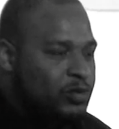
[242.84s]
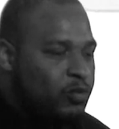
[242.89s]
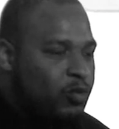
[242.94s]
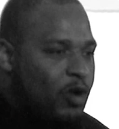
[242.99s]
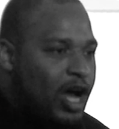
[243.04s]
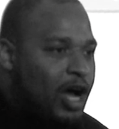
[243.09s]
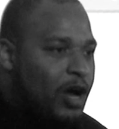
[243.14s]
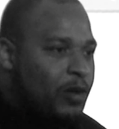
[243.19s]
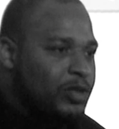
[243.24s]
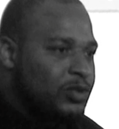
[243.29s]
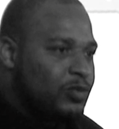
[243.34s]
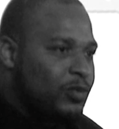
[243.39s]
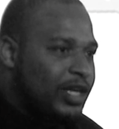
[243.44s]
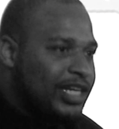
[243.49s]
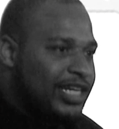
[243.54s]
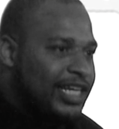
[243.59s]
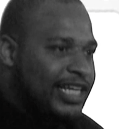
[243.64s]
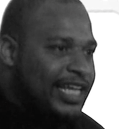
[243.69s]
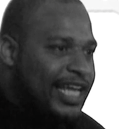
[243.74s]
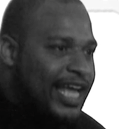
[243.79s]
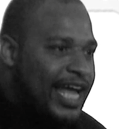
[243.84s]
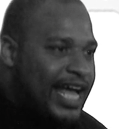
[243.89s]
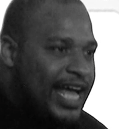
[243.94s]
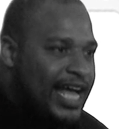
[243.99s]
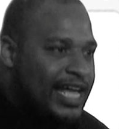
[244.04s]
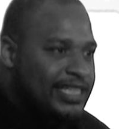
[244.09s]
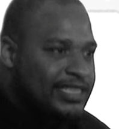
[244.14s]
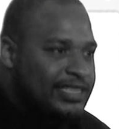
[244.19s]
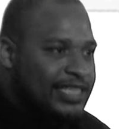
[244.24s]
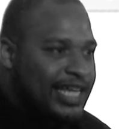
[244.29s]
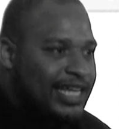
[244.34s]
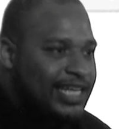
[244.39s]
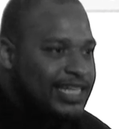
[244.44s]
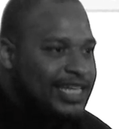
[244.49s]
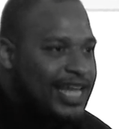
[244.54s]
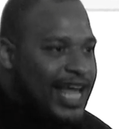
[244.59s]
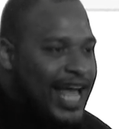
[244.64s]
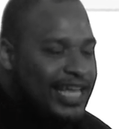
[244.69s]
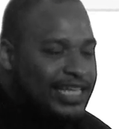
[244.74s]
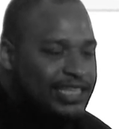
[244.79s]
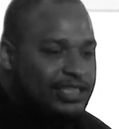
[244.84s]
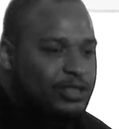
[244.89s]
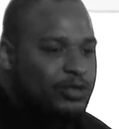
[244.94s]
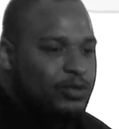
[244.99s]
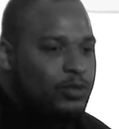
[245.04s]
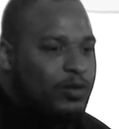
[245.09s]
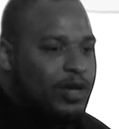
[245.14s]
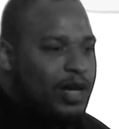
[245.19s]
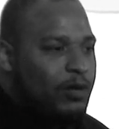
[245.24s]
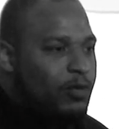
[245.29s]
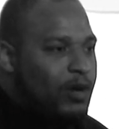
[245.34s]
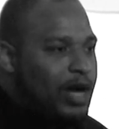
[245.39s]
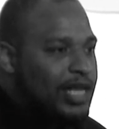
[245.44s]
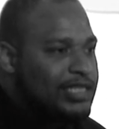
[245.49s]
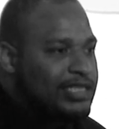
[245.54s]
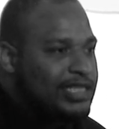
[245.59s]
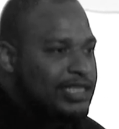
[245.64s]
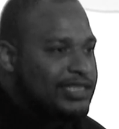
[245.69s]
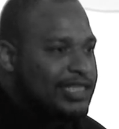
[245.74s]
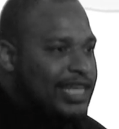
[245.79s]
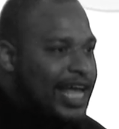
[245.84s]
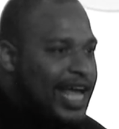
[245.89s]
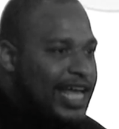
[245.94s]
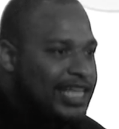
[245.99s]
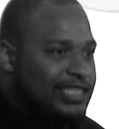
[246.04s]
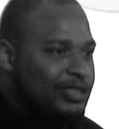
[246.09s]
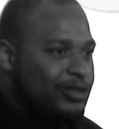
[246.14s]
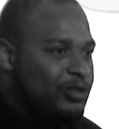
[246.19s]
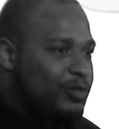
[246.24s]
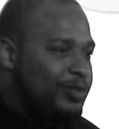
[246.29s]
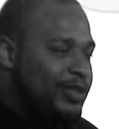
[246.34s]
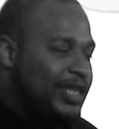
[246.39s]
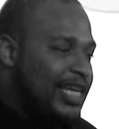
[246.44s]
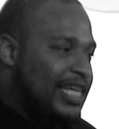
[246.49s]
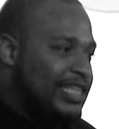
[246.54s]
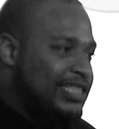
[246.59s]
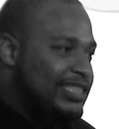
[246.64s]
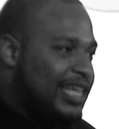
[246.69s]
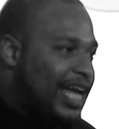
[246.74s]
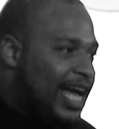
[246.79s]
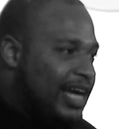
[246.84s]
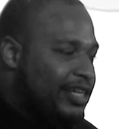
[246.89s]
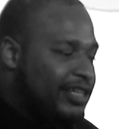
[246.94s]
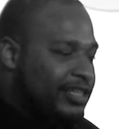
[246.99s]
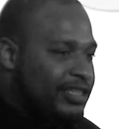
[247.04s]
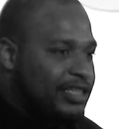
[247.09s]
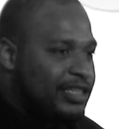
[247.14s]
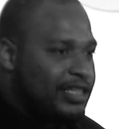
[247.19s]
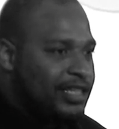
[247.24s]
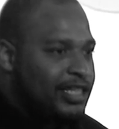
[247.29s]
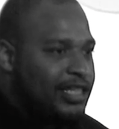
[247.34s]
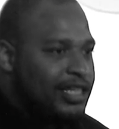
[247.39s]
Juan was one of the guys that in high school I watched as a high school playing soccer,